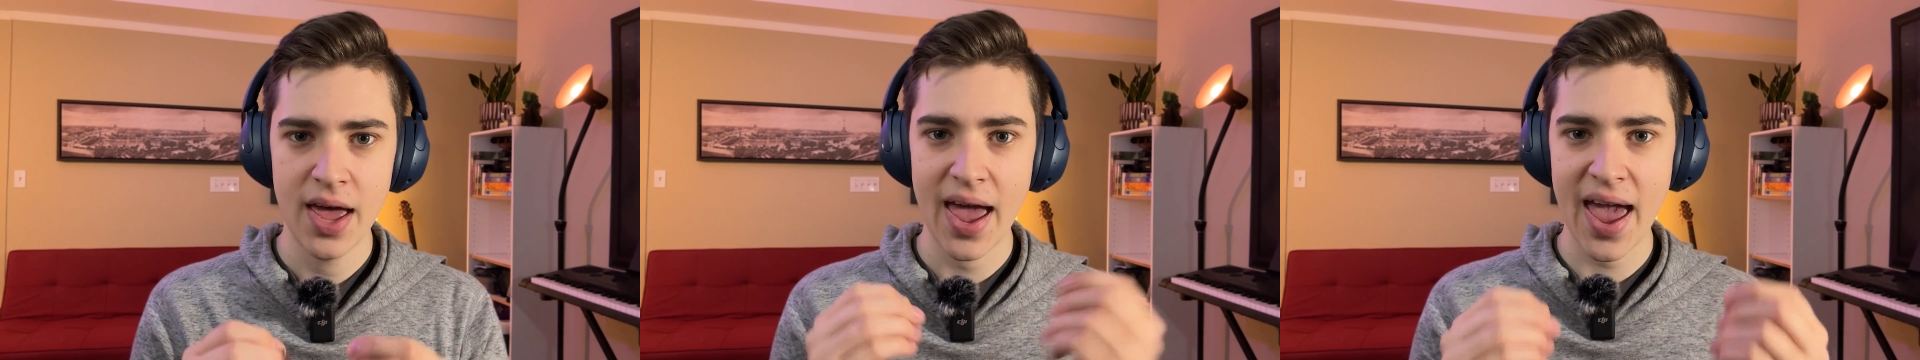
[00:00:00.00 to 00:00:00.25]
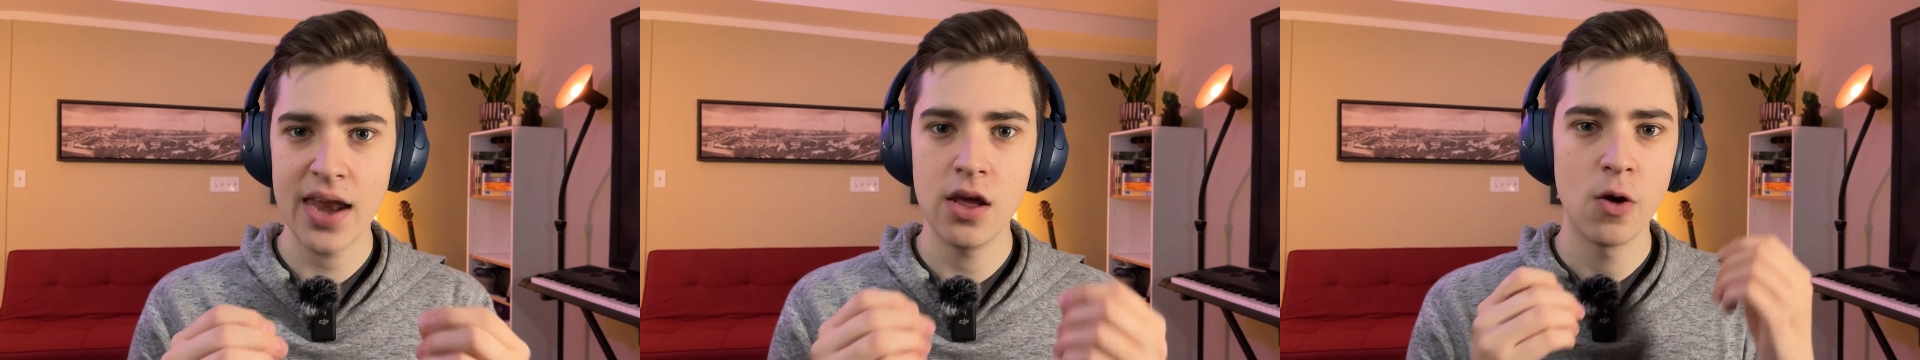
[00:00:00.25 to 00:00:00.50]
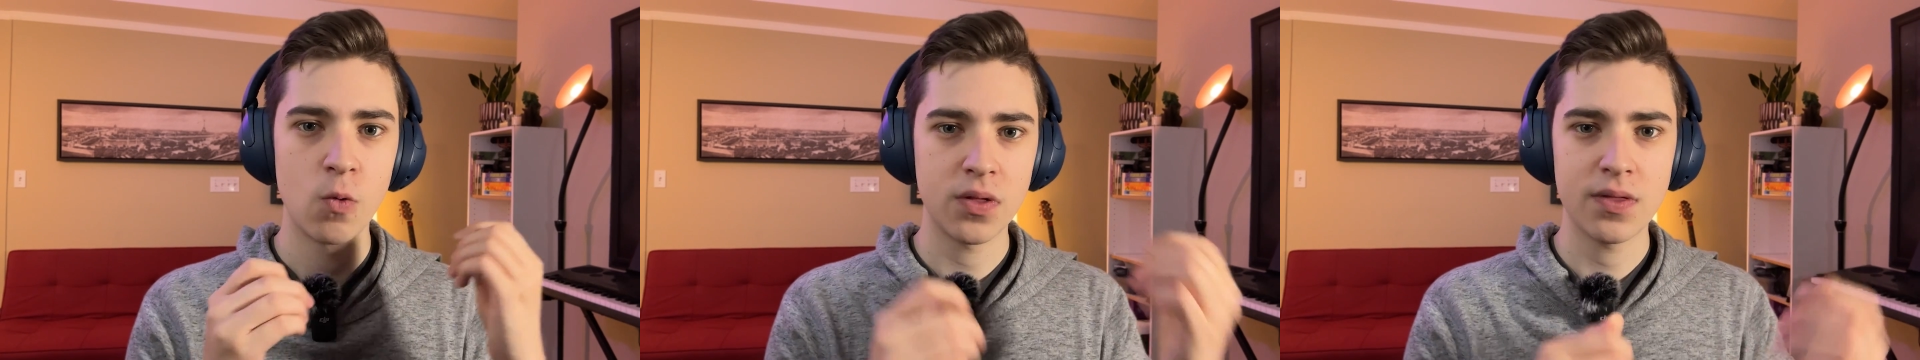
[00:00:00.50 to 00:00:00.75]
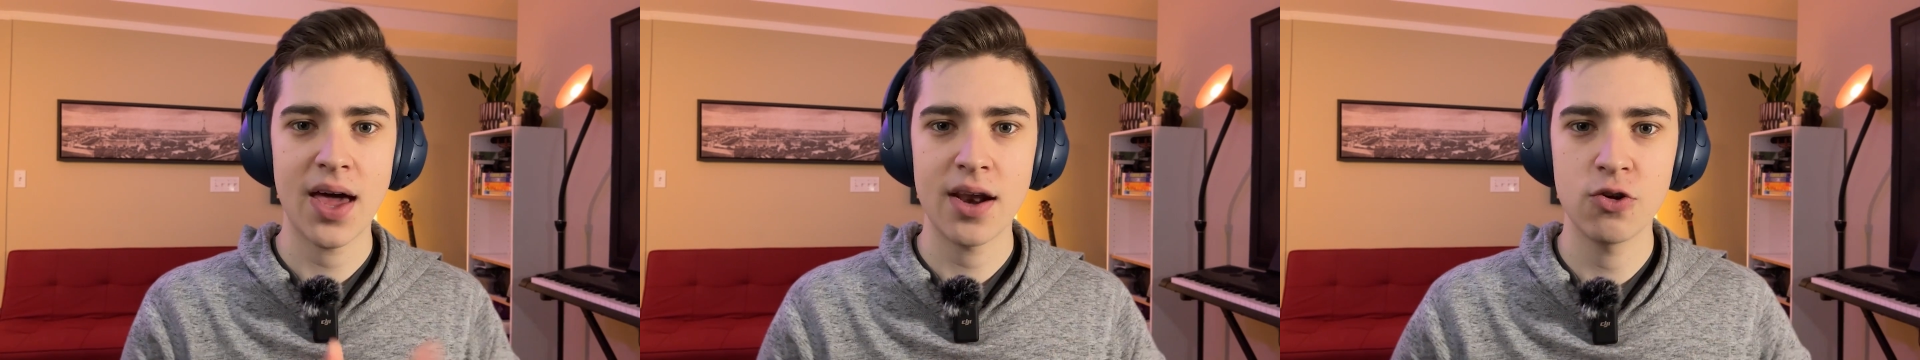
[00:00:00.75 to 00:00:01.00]
And with
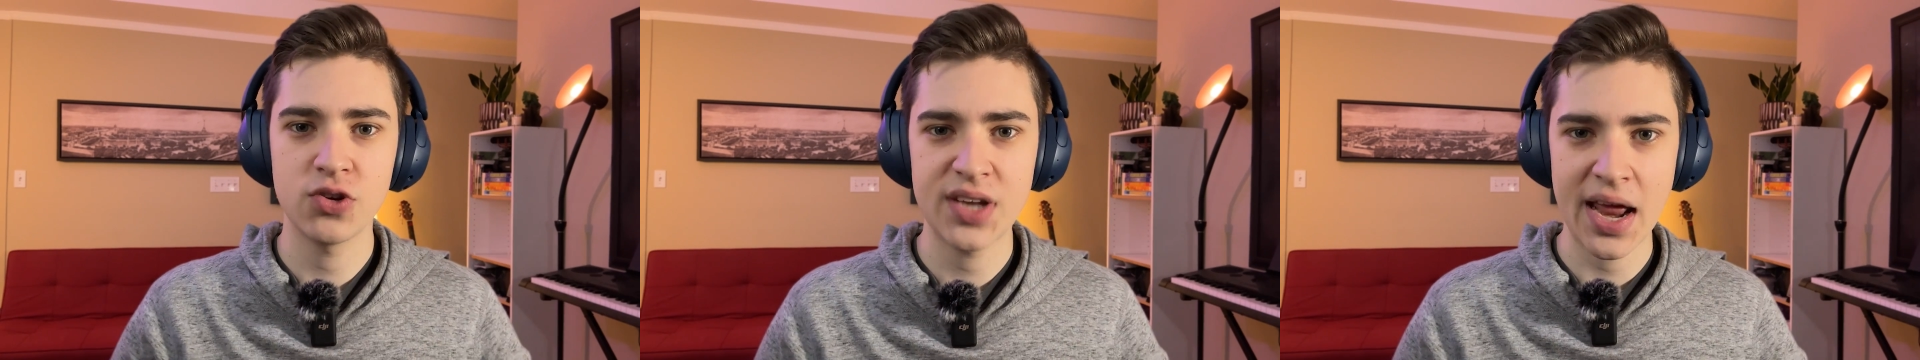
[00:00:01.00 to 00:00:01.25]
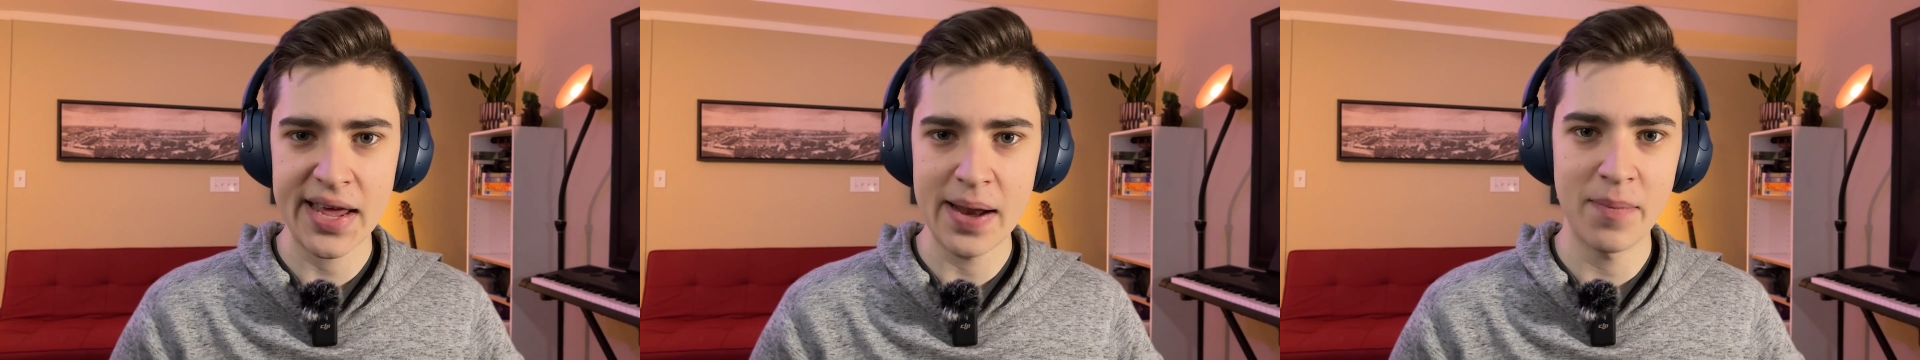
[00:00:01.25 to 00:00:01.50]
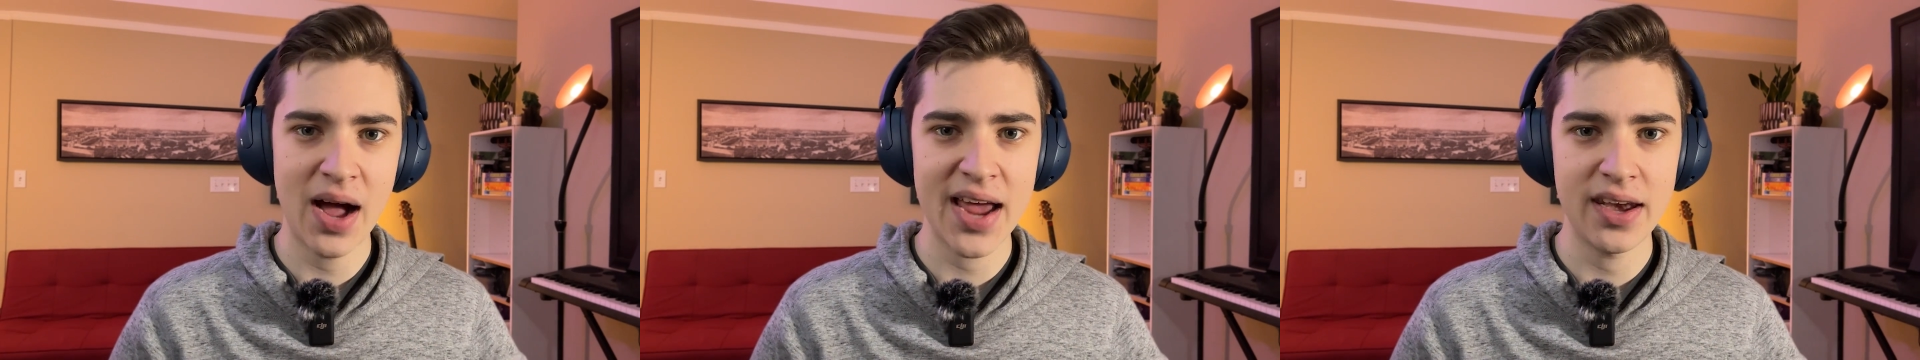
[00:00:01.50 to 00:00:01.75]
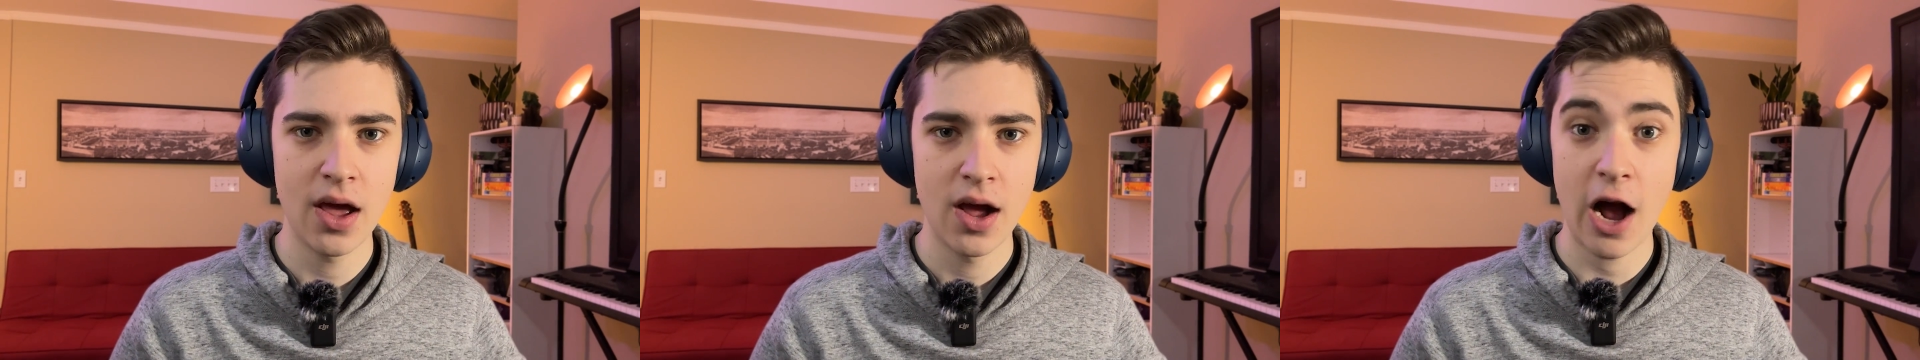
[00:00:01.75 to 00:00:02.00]
that understanding in mind,